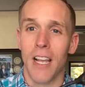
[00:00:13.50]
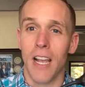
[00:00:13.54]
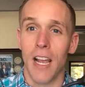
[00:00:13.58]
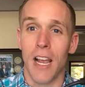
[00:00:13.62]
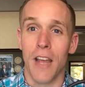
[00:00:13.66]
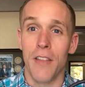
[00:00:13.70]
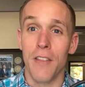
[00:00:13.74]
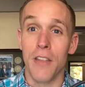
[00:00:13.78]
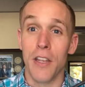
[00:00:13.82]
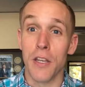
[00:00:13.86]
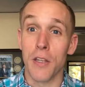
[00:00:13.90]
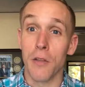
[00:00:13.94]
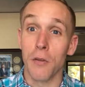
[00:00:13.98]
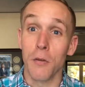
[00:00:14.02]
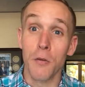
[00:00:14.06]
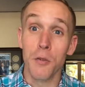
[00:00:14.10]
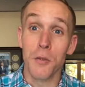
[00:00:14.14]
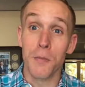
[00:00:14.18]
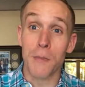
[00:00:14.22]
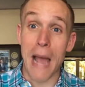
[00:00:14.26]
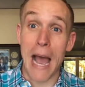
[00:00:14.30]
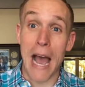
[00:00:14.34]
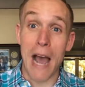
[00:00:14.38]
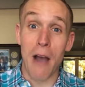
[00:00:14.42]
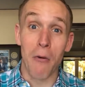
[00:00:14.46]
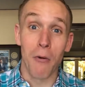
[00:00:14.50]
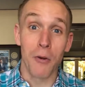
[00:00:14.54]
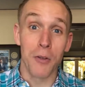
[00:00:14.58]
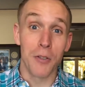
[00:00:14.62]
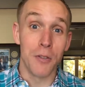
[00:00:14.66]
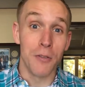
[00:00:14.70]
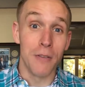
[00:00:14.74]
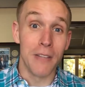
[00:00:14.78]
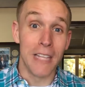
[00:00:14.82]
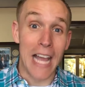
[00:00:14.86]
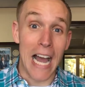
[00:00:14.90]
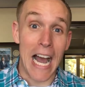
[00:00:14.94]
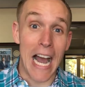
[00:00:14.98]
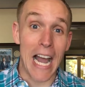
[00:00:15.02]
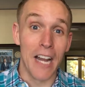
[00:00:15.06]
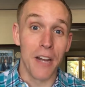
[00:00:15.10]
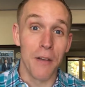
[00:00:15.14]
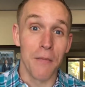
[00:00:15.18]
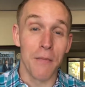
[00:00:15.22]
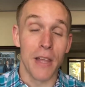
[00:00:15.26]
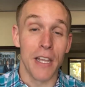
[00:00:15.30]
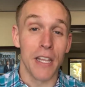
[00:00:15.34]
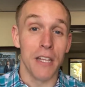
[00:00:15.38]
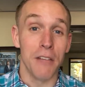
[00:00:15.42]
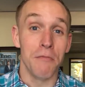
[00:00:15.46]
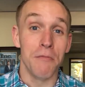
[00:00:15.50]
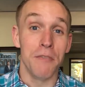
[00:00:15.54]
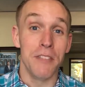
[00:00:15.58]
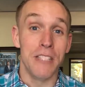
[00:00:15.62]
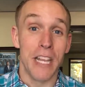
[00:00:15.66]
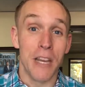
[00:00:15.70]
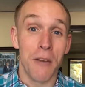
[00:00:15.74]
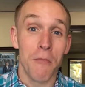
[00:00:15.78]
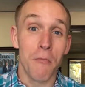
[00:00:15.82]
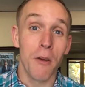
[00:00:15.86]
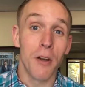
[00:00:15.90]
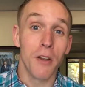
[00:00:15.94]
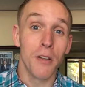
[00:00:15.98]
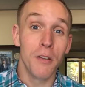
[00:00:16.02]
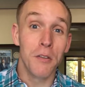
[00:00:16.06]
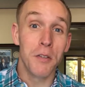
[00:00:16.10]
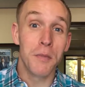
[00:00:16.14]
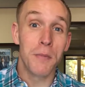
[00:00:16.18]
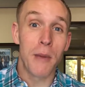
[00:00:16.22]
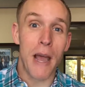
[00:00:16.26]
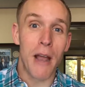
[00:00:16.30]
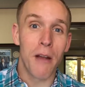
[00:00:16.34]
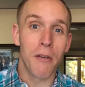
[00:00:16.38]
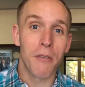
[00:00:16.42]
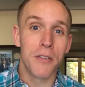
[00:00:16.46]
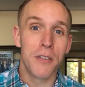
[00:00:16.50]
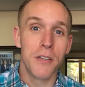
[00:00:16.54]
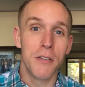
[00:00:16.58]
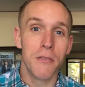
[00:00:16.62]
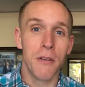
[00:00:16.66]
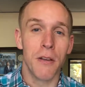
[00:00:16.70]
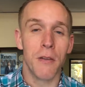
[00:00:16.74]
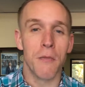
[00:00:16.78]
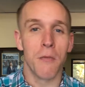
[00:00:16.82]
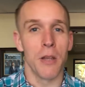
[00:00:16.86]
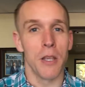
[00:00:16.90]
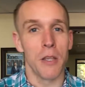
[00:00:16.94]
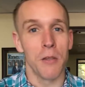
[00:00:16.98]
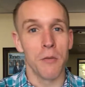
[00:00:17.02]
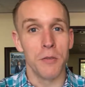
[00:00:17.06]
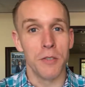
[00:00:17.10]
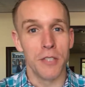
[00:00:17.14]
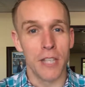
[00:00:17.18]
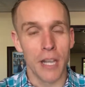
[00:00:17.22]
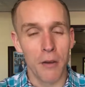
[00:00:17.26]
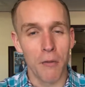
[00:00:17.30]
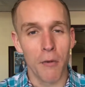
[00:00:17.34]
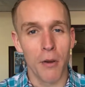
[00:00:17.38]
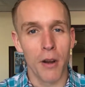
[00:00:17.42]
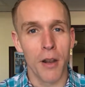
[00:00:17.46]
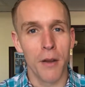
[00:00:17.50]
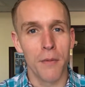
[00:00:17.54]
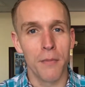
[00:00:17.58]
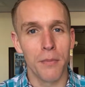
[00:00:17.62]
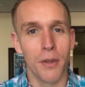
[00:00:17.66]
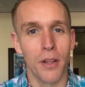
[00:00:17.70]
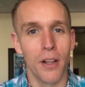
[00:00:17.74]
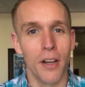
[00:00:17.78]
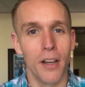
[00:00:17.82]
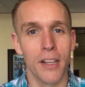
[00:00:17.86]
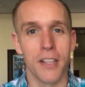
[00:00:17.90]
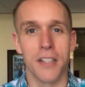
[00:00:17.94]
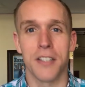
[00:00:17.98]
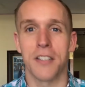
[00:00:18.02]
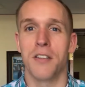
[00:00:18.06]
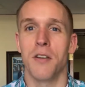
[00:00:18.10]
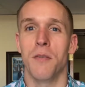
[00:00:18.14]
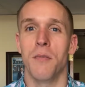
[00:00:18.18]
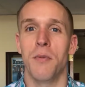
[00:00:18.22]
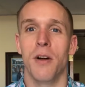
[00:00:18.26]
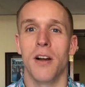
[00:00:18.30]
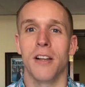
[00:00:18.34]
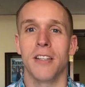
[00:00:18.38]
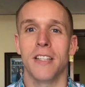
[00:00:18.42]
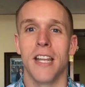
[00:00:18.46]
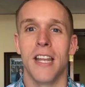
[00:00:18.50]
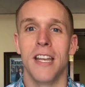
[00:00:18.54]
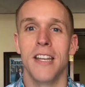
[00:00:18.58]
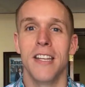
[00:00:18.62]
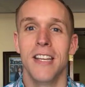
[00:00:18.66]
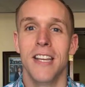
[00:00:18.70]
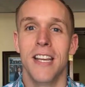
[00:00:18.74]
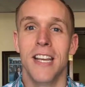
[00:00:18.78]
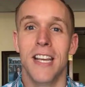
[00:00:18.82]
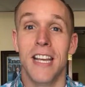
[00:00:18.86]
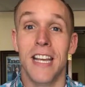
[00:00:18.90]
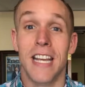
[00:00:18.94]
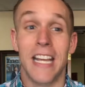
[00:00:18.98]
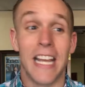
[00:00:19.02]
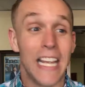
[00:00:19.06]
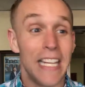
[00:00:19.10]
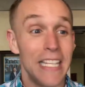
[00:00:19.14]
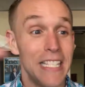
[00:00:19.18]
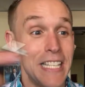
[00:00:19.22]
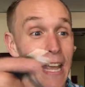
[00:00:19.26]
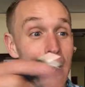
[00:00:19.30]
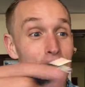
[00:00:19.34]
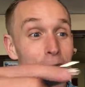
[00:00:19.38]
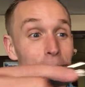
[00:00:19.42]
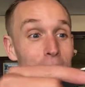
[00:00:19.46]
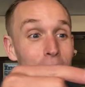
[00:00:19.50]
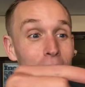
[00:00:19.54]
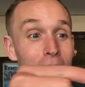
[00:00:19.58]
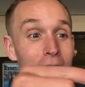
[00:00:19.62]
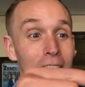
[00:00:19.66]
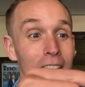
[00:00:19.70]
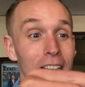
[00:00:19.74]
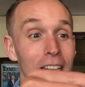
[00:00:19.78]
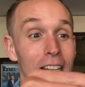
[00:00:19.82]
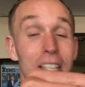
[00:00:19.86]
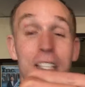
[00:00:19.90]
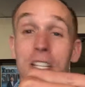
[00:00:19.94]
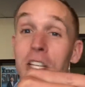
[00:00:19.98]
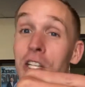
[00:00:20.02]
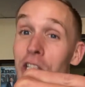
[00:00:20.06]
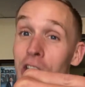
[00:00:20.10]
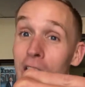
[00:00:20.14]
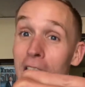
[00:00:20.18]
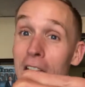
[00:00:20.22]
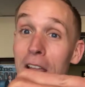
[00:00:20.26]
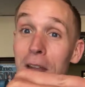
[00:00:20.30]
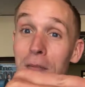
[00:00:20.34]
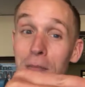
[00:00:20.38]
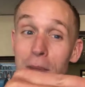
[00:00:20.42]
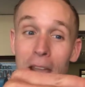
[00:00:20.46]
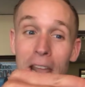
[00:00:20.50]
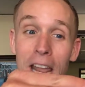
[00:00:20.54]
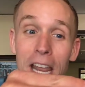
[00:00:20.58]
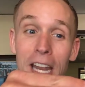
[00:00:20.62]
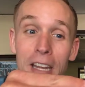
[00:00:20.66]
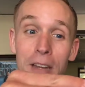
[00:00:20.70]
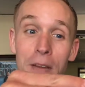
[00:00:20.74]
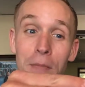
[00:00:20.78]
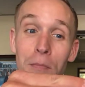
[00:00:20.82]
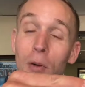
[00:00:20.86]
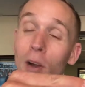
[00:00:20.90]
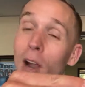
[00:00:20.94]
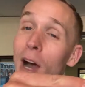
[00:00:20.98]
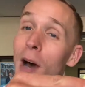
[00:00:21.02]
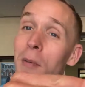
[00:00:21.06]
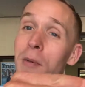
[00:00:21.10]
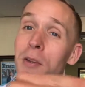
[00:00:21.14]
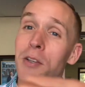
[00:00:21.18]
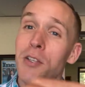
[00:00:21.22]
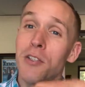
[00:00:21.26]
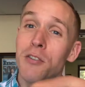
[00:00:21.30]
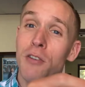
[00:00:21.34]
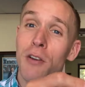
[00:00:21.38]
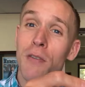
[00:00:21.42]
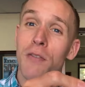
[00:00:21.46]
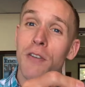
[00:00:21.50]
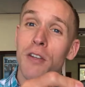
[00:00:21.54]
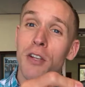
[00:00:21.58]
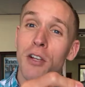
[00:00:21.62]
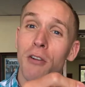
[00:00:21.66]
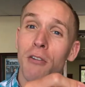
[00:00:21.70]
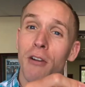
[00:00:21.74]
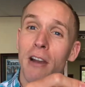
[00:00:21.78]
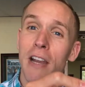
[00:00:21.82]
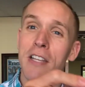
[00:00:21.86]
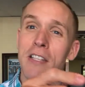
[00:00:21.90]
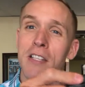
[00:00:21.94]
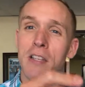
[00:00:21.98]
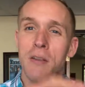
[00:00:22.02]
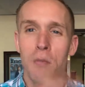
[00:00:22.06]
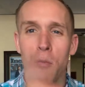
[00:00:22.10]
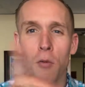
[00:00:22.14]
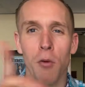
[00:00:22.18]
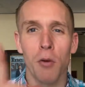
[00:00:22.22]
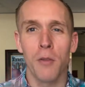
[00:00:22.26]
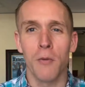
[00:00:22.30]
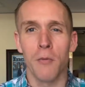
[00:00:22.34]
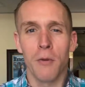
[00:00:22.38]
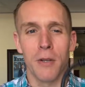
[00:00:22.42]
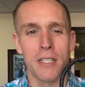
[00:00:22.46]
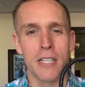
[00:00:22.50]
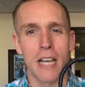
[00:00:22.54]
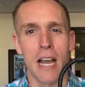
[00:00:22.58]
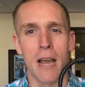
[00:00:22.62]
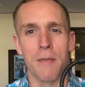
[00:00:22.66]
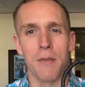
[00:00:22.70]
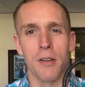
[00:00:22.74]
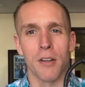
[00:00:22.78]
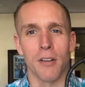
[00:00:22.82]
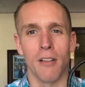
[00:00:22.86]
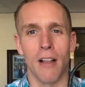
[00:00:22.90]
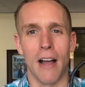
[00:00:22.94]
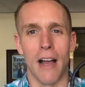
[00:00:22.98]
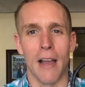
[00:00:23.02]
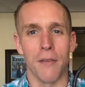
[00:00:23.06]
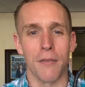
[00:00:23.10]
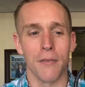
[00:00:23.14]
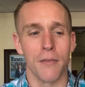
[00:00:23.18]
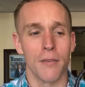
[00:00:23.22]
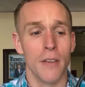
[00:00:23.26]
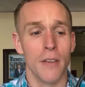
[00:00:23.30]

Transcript: and then you lose power to the item that you didn't want to lose power to, and what you did want to unplug is still plugged in, and definitely is a giant pain, and probably has driven you crazy more than one time in your life.